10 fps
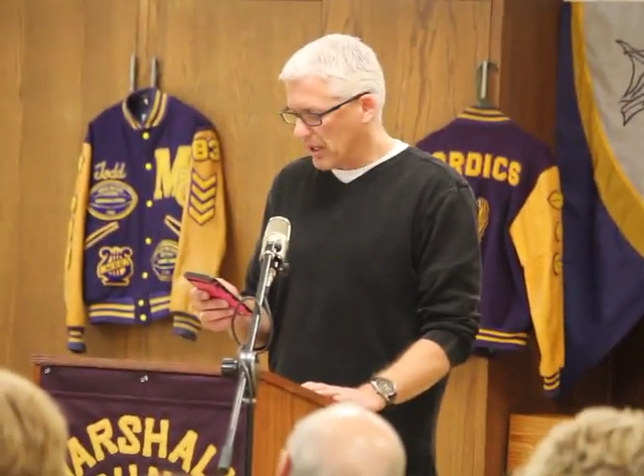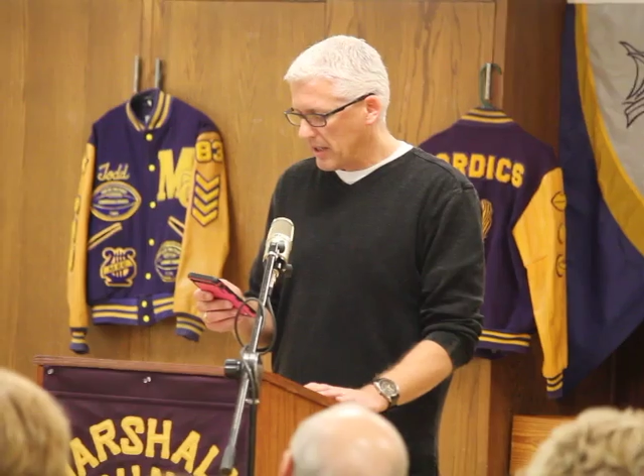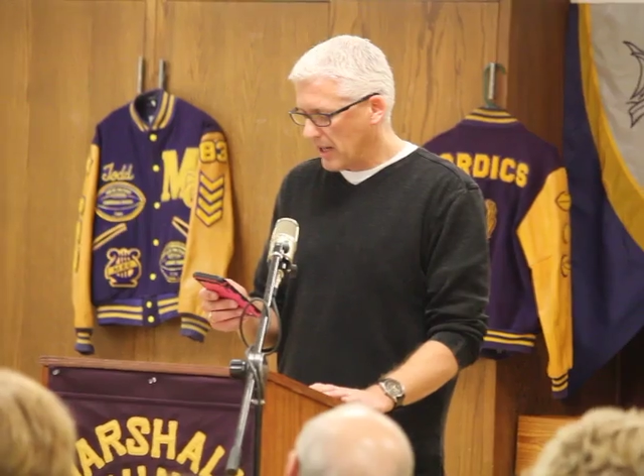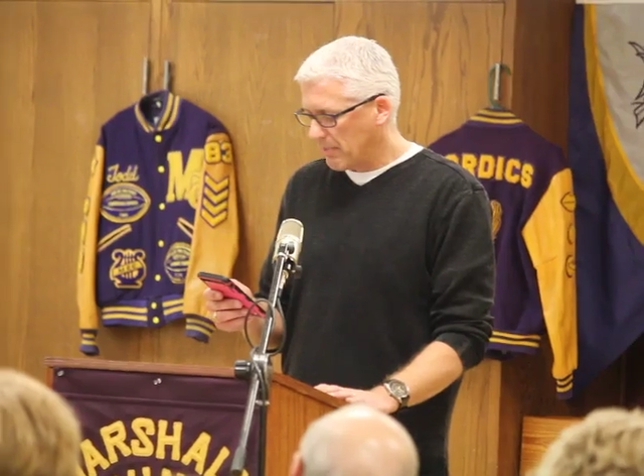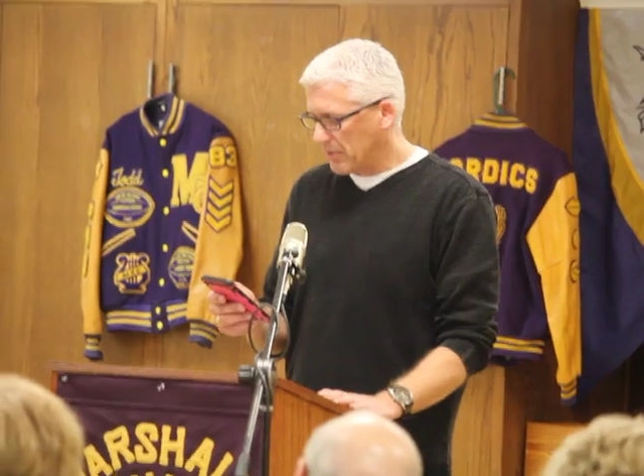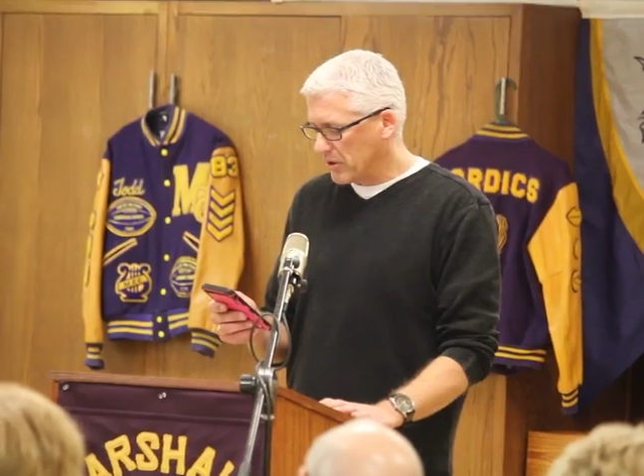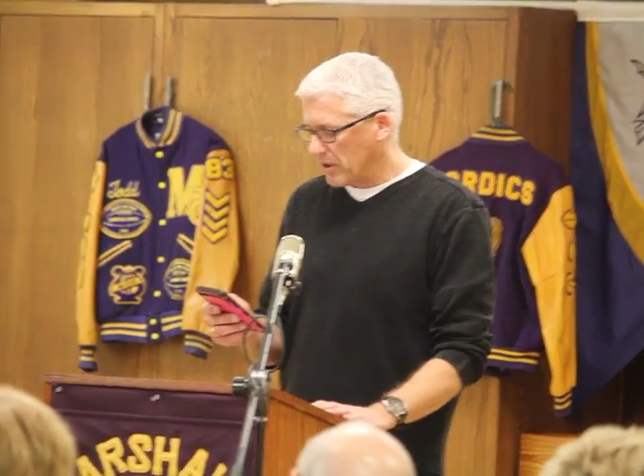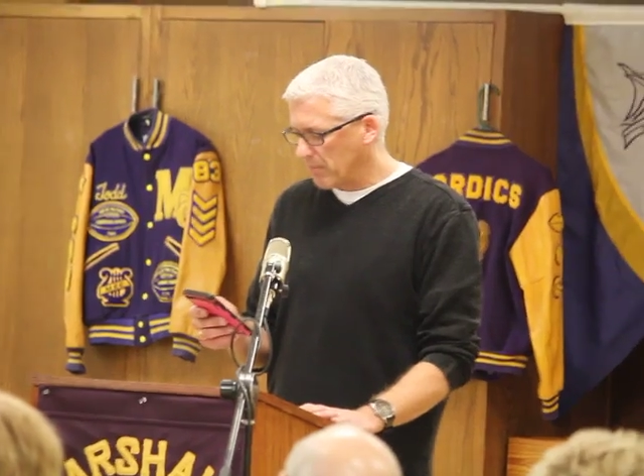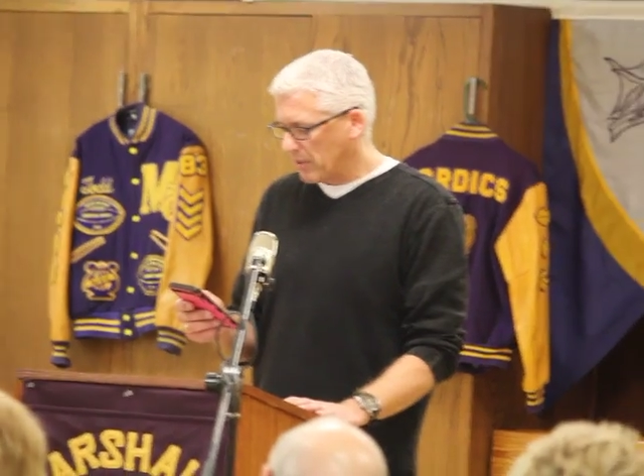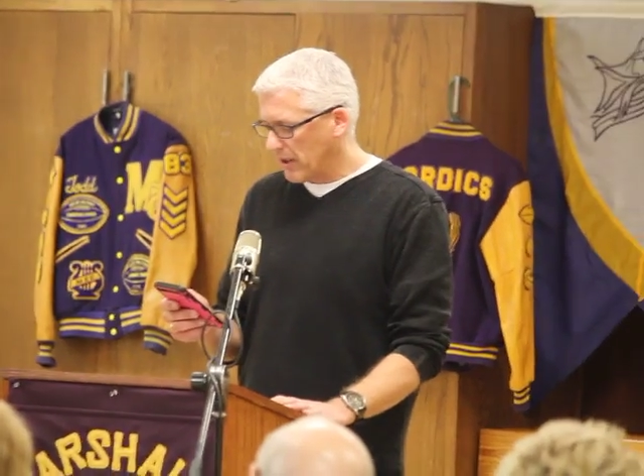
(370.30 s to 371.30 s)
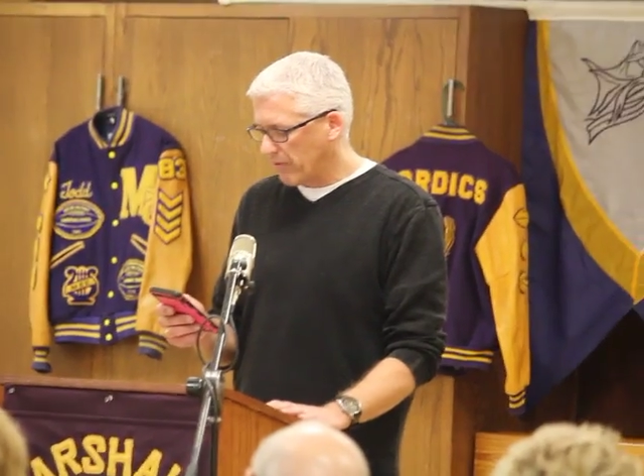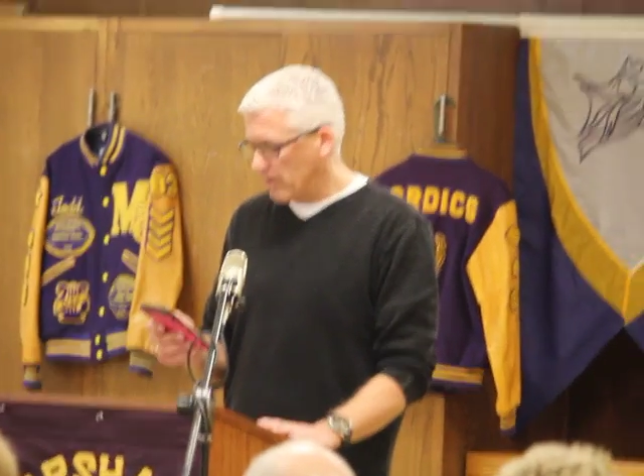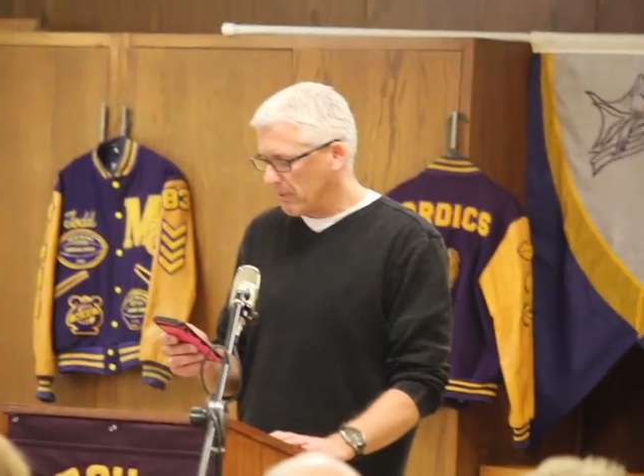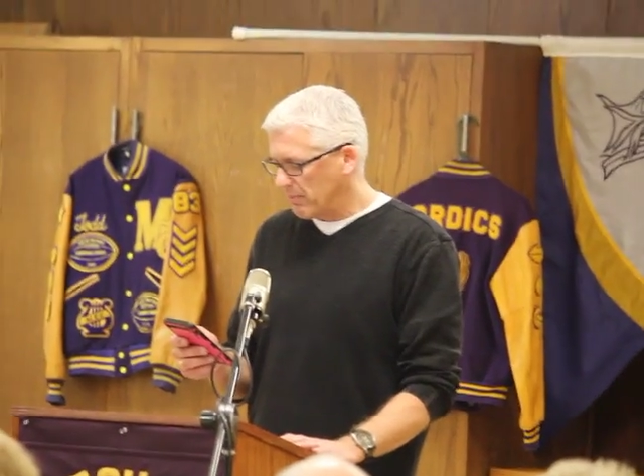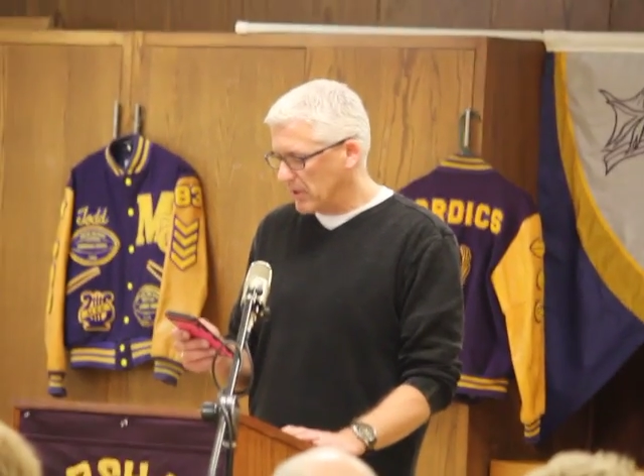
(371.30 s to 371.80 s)
I had the opportunity to play for
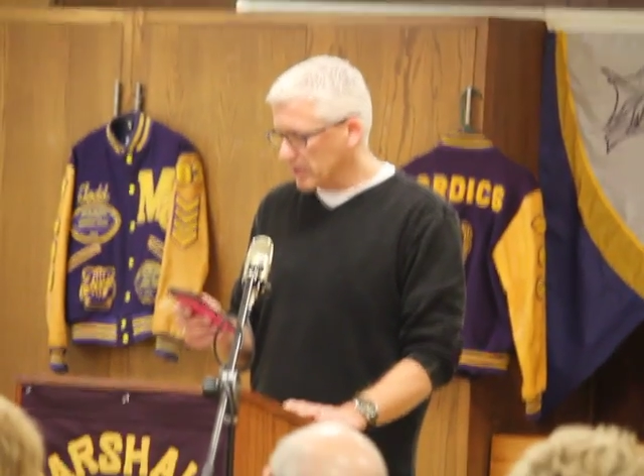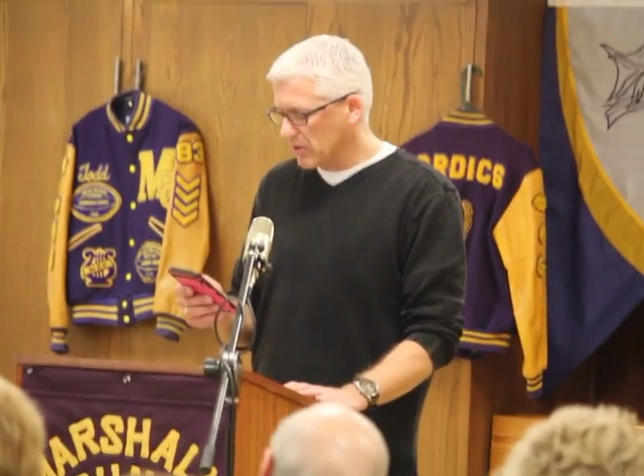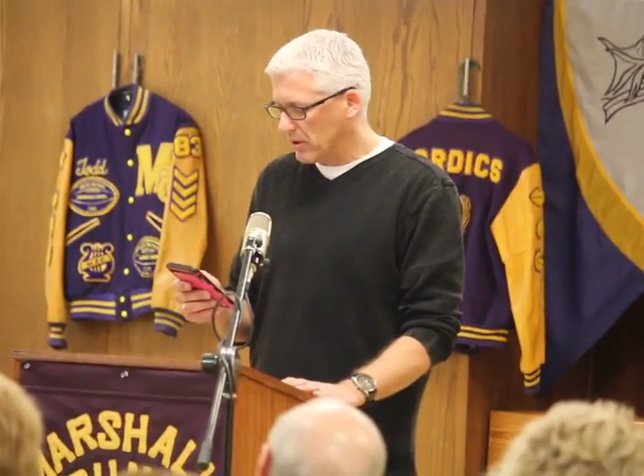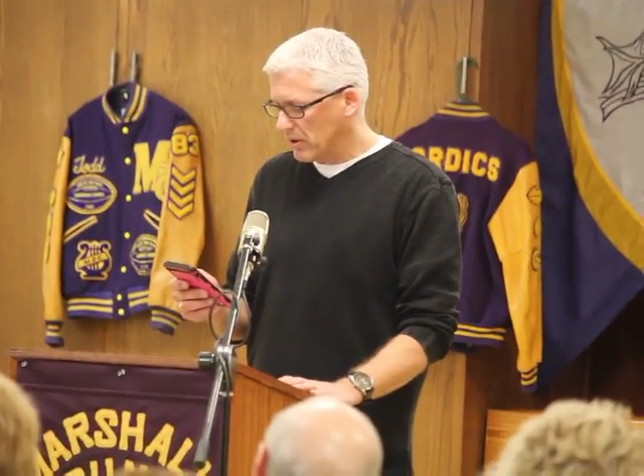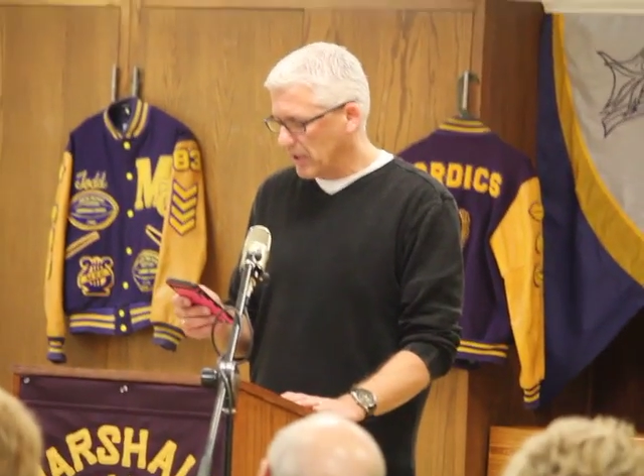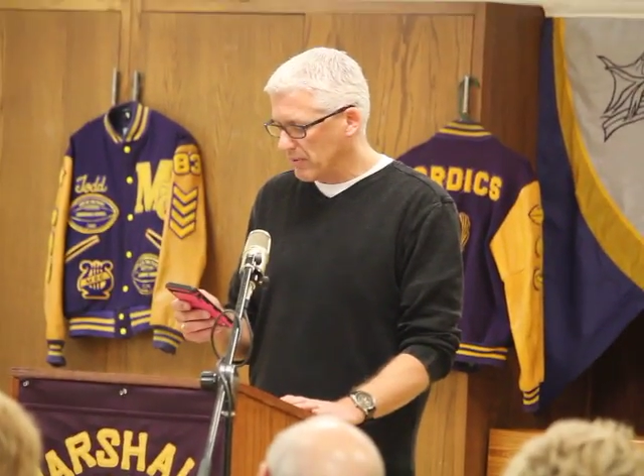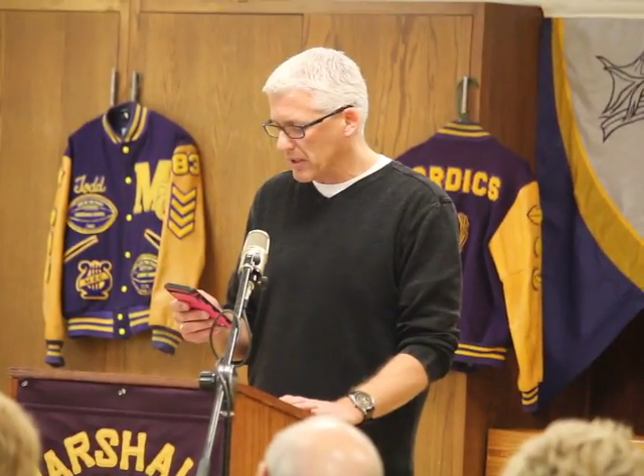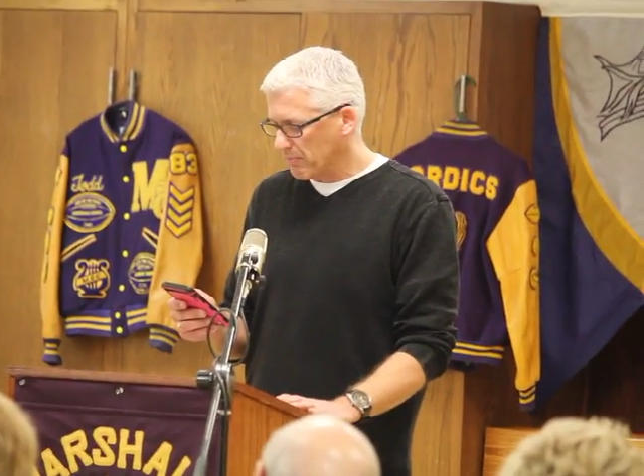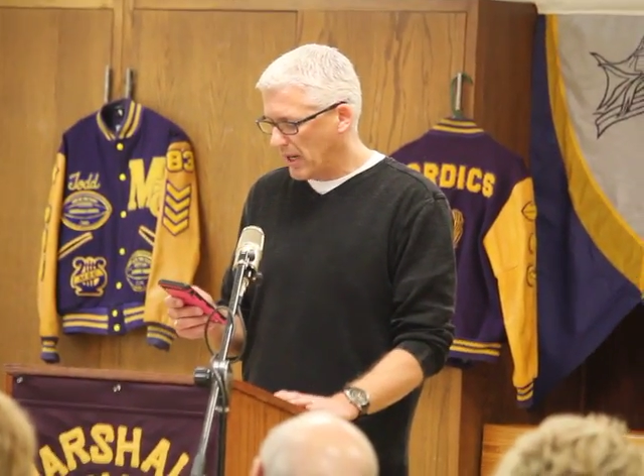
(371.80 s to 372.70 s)
him in middle school. He was